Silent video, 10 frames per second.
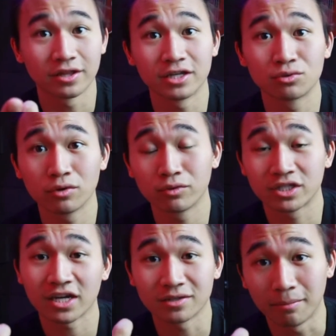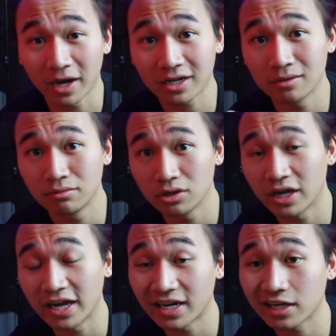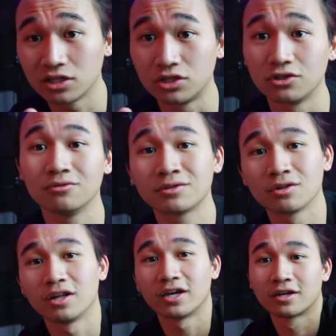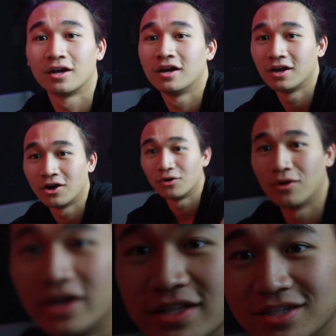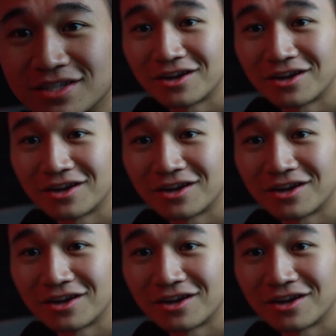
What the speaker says: to this one, which has a mic input, and I could zoom, so like, it's